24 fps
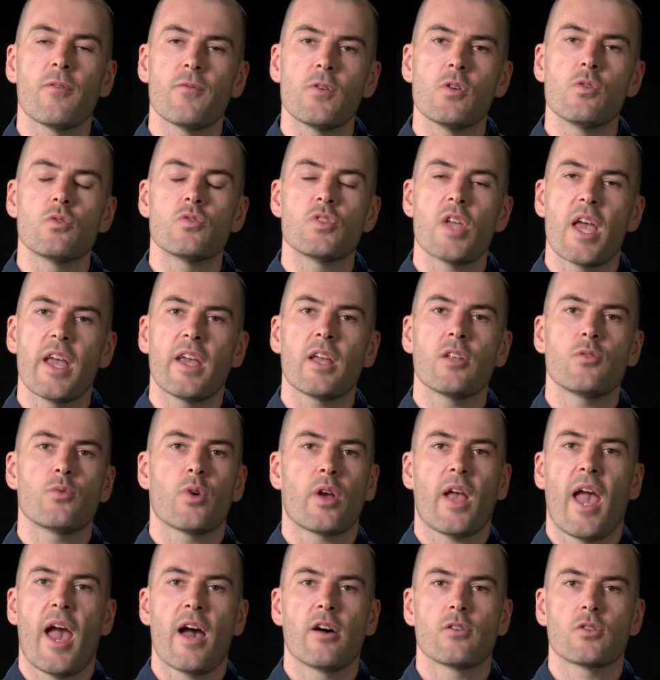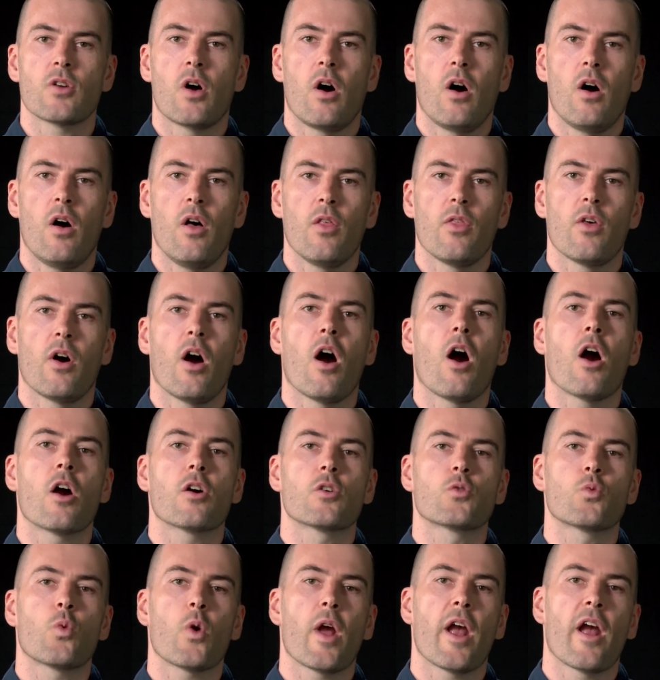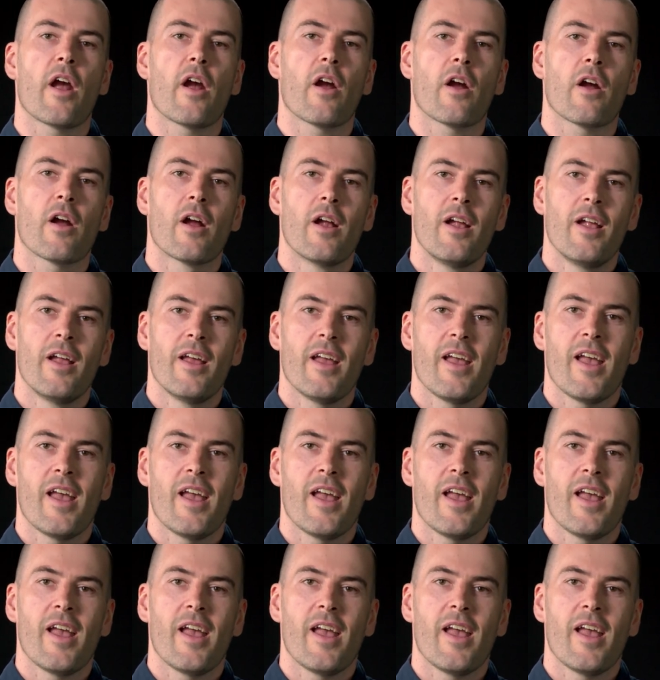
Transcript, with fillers: If you take into account all the hardware,